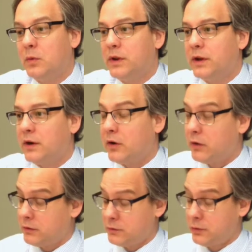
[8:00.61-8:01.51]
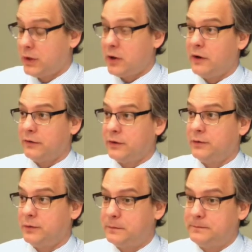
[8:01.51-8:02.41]
they're truly off
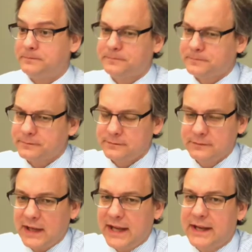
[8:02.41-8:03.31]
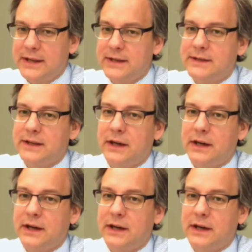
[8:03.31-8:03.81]
gluten. And